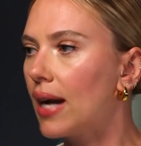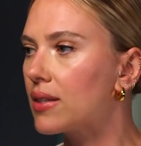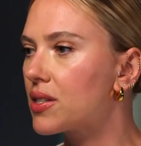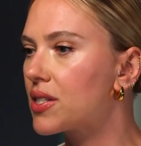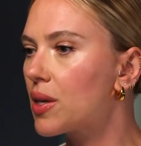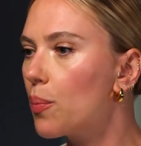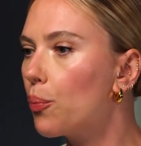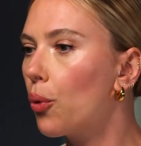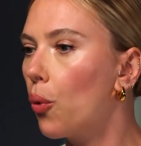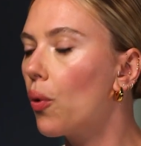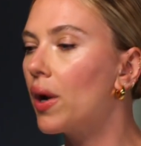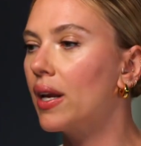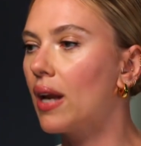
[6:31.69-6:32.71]
at some
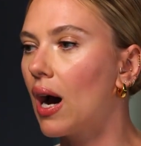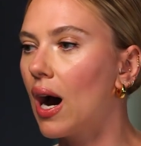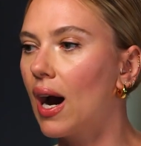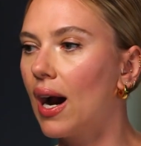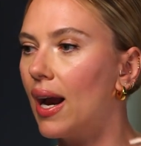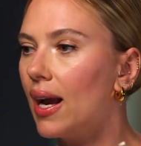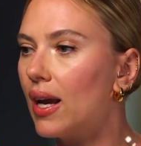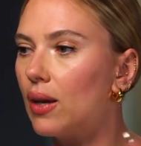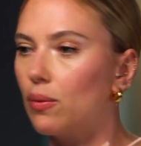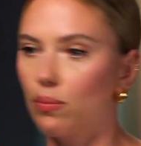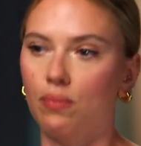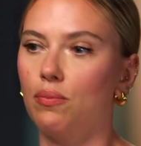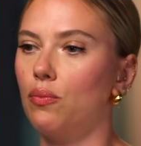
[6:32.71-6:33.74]
point,
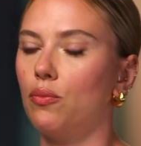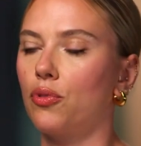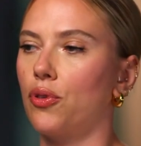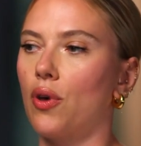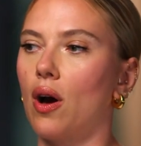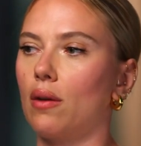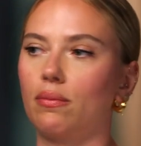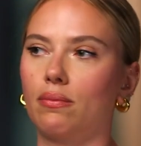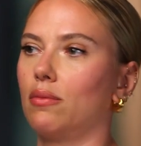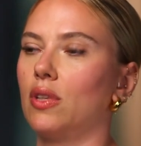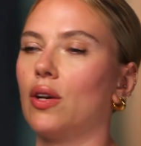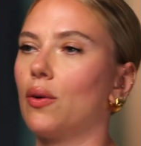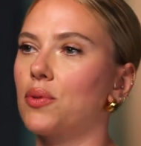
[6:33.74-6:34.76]
I thought
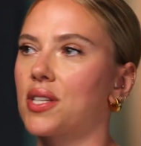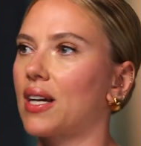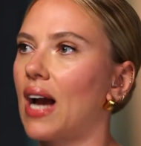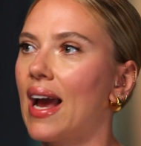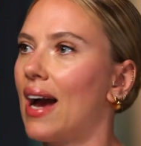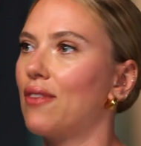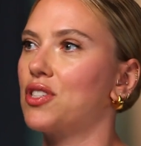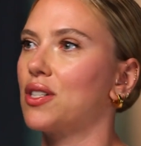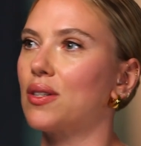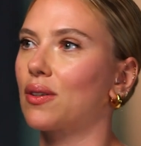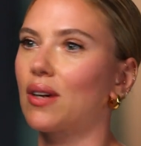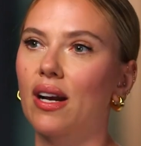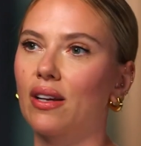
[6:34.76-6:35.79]
you know, I was like, I have
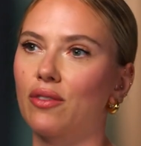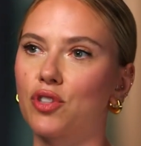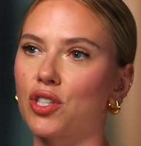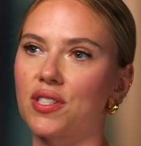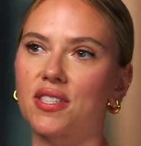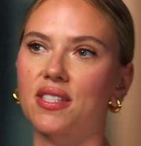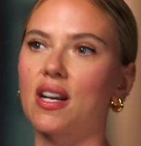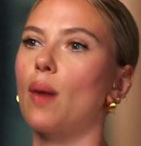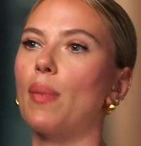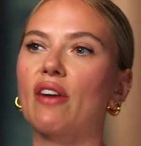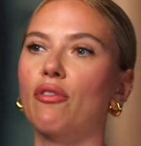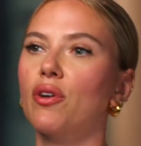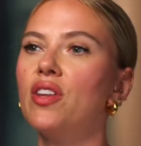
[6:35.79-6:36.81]
to kind of just stop
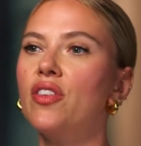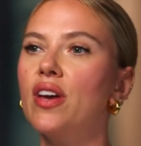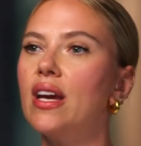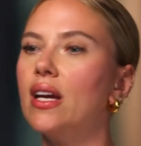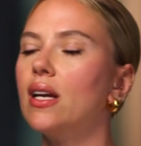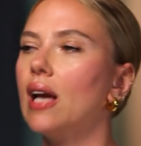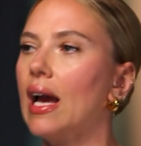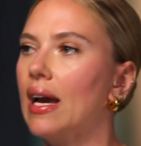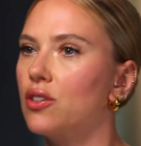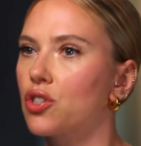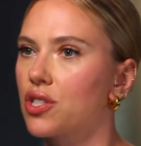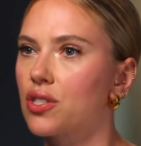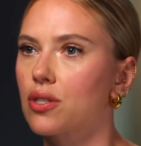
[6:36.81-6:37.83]
everything
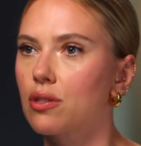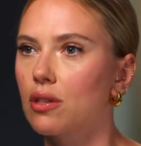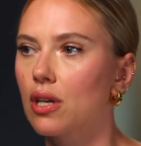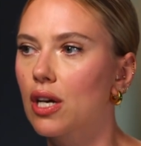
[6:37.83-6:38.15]
and just